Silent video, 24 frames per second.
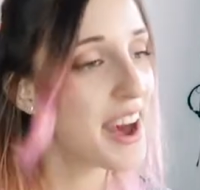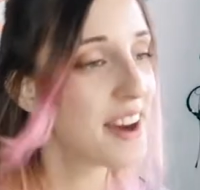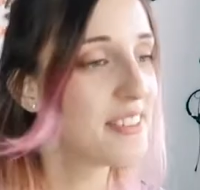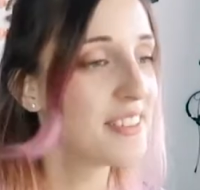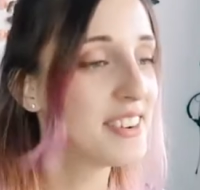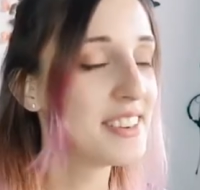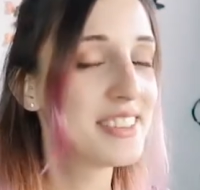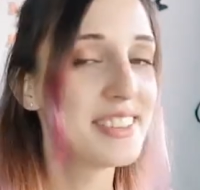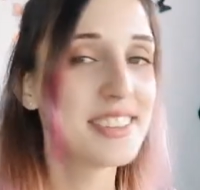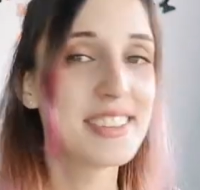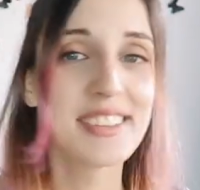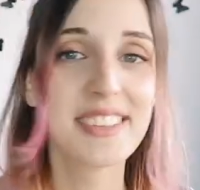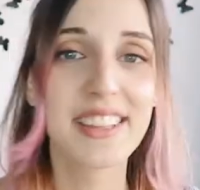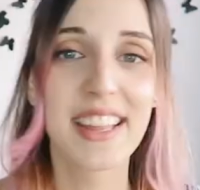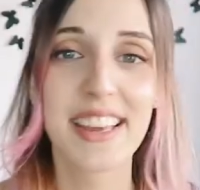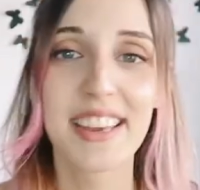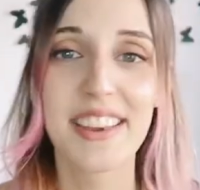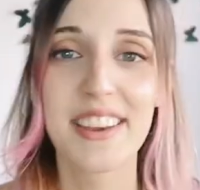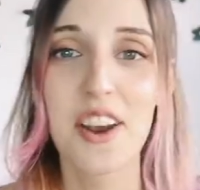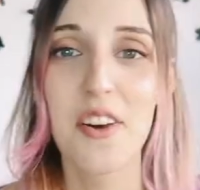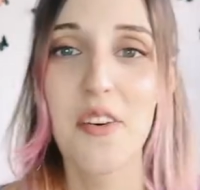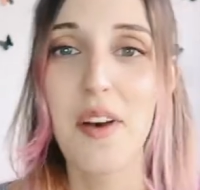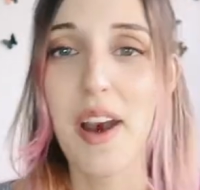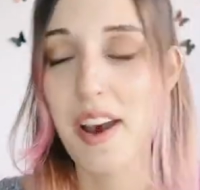I want to
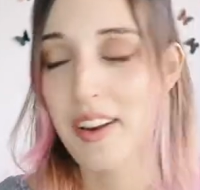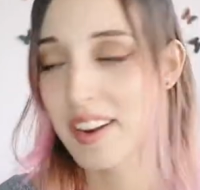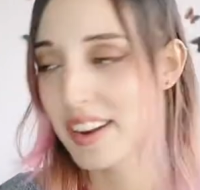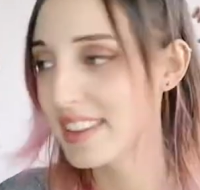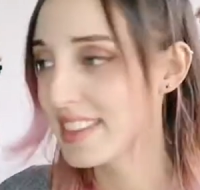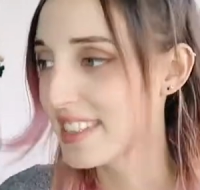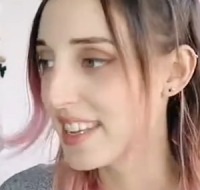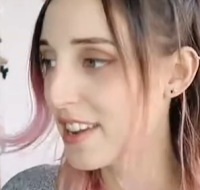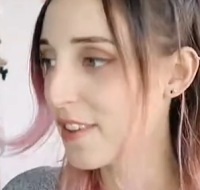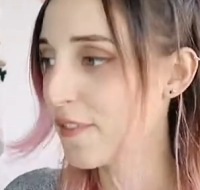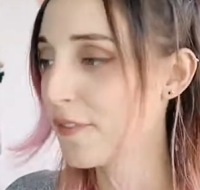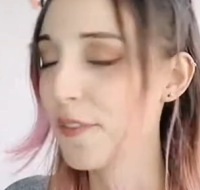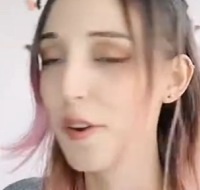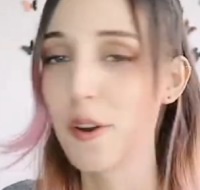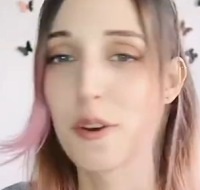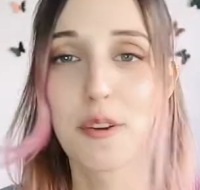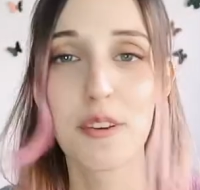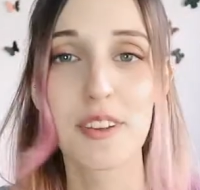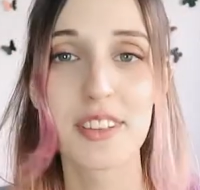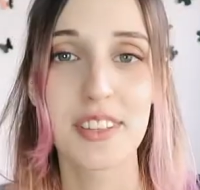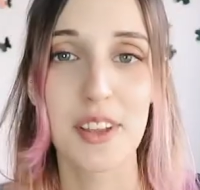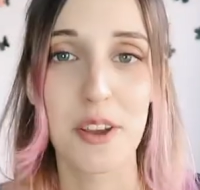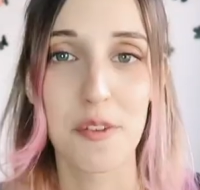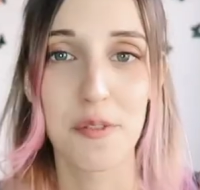like go out and take
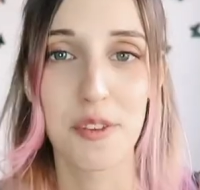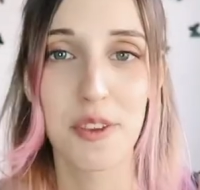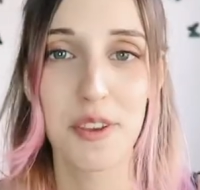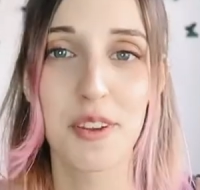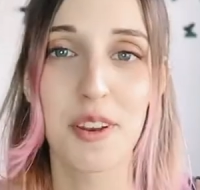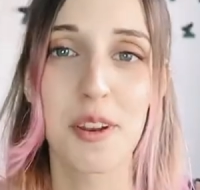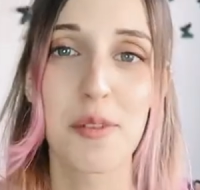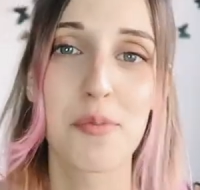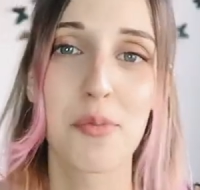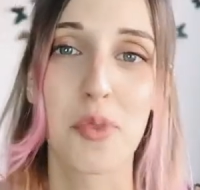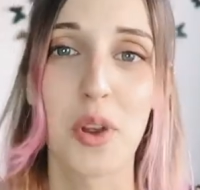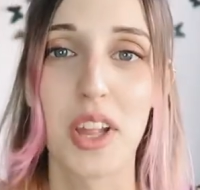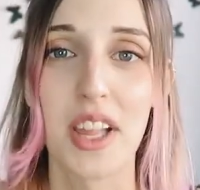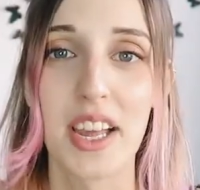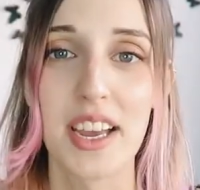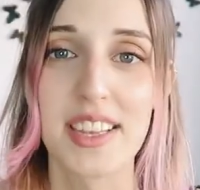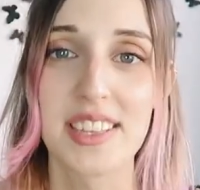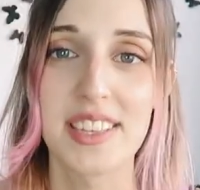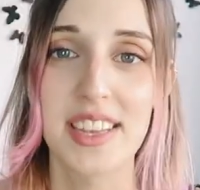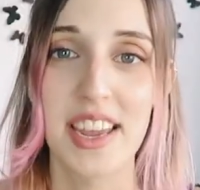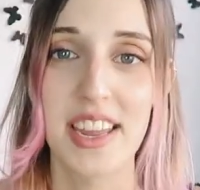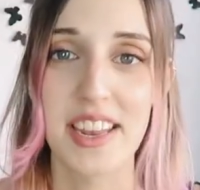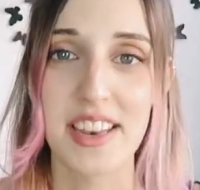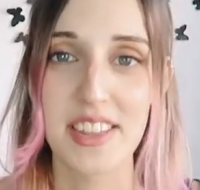photos of cute
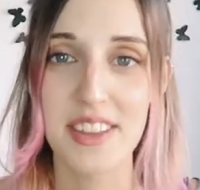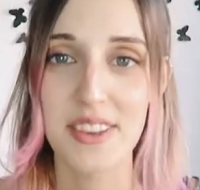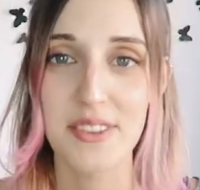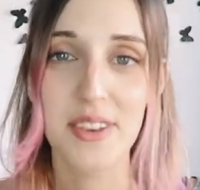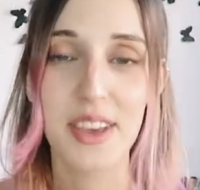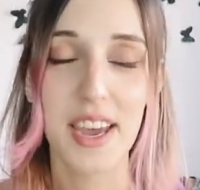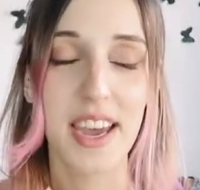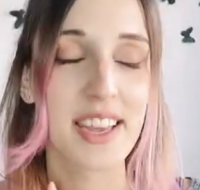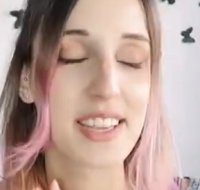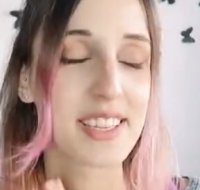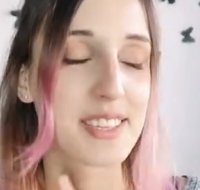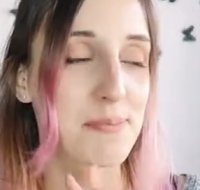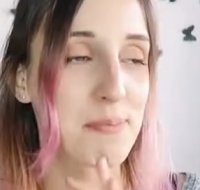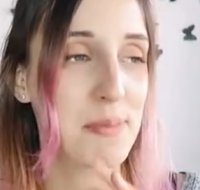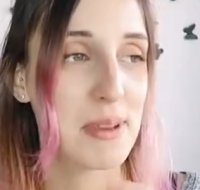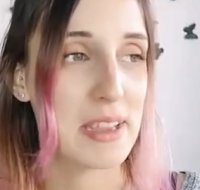umbrellas and you guys